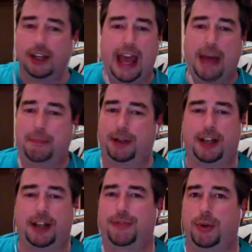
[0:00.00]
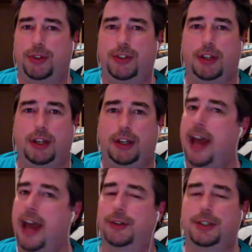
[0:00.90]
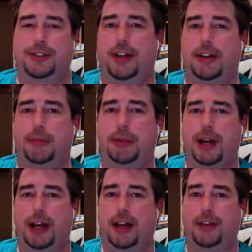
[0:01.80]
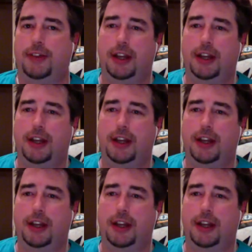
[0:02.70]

at PuckGuy14, at ChrisJWS,